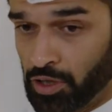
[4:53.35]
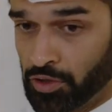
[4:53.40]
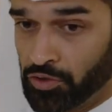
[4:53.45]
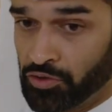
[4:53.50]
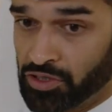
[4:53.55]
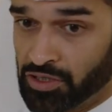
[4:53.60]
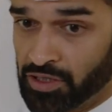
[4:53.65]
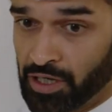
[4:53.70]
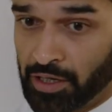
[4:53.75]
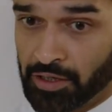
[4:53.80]

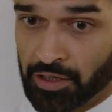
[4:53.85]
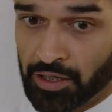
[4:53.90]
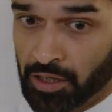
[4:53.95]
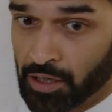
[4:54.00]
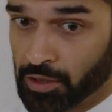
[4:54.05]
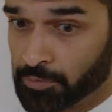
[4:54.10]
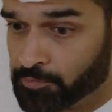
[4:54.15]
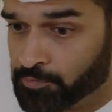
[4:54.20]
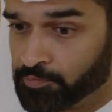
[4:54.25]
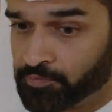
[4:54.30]

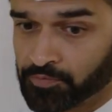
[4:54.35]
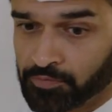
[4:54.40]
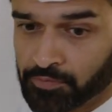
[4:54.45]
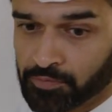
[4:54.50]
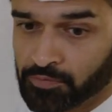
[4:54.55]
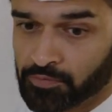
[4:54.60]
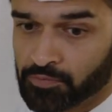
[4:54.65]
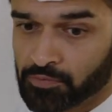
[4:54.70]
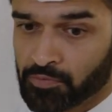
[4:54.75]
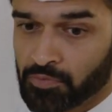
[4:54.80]
Understanding
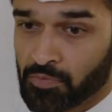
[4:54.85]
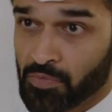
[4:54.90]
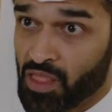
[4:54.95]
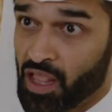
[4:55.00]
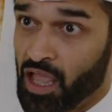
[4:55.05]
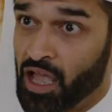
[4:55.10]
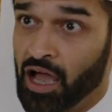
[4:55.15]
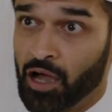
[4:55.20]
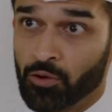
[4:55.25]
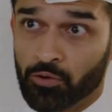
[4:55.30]

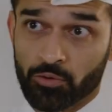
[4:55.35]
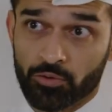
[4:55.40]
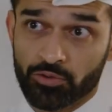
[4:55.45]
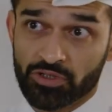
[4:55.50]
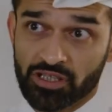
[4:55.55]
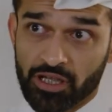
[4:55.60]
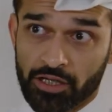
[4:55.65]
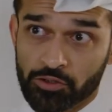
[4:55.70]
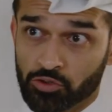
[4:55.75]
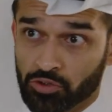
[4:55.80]
how we would
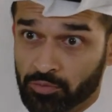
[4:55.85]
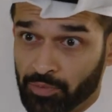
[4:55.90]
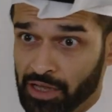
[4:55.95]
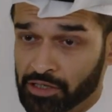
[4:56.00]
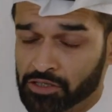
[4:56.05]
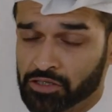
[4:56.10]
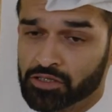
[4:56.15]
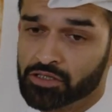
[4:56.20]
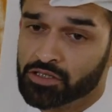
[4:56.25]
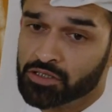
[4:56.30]
schedule
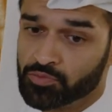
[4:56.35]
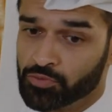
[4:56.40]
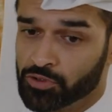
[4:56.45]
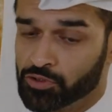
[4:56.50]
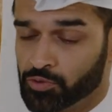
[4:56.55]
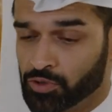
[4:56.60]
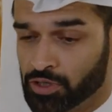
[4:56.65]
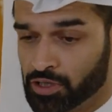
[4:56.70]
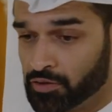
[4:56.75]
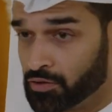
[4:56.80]
matches
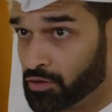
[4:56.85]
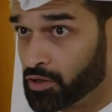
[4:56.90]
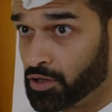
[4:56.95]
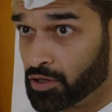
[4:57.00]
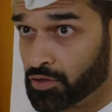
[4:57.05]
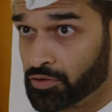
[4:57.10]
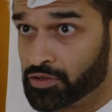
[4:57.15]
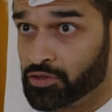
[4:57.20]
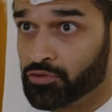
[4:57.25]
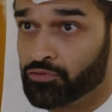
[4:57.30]
between
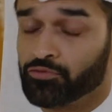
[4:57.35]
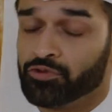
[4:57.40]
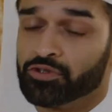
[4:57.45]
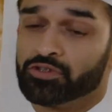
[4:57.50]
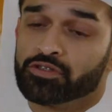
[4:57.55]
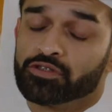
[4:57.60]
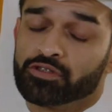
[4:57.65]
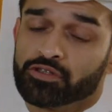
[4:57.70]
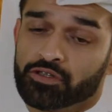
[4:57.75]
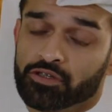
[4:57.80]
the
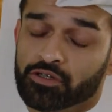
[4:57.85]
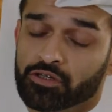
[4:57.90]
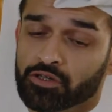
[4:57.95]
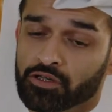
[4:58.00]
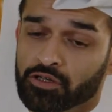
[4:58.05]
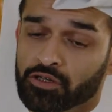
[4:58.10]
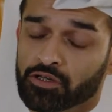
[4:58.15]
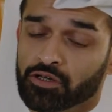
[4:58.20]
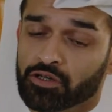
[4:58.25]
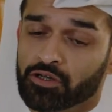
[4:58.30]
different
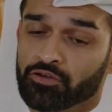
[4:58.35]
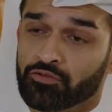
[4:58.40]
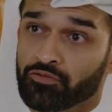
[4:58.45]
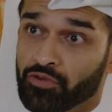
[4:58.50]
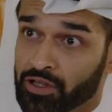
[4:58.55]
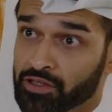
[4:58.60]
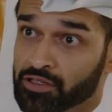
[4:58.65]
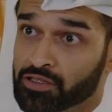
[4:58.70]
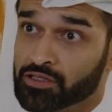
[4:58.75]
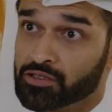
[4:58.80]

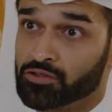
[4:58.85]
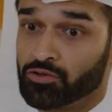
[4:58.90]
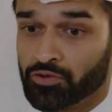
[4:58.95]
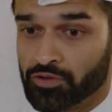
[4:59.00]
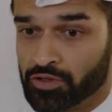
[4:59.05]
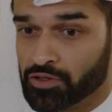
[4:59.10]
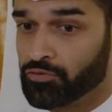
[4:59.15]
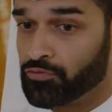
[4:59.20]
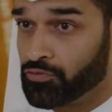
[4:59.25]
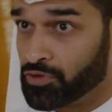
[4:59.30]
events or
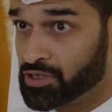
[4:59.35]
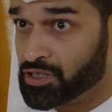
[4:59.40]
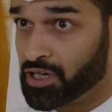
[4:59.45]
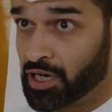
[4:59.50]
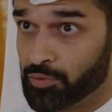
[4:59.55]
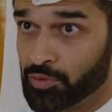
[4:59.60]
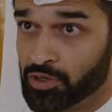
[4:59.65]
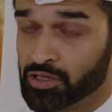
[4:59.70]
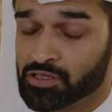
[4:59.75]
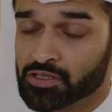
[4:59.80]
the different
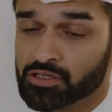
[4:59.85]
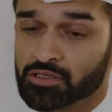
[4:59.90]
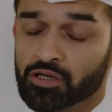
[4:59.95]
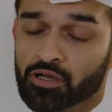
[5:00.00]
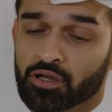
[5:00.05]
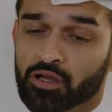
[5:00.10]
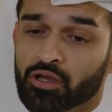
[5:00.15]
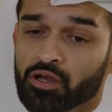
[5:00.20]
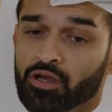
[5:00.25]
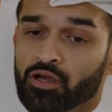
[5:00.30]
timings.
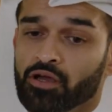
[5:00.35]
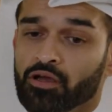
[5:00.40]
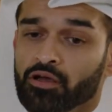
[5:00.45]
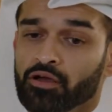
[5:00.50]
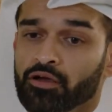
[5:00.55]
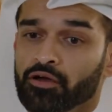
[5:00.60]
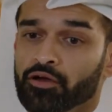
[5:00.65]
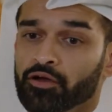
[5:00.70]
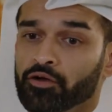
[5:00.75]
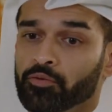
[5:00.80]

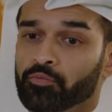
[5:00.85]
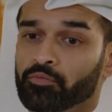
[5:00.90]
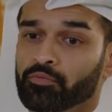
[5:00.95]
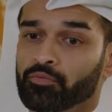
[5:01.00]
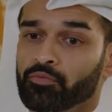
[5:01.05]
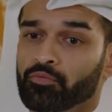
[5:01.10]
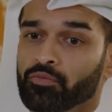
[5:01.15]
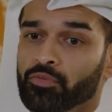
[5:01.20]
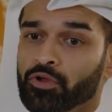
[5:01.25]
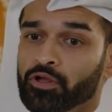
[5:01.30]

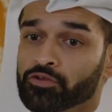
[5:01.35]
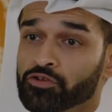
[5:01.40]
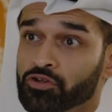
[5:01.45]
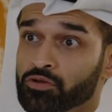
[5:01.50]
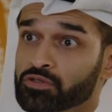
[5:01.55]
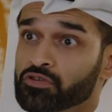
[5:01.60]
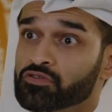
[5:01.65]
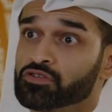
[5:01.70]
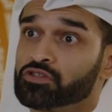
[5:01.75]
In terms of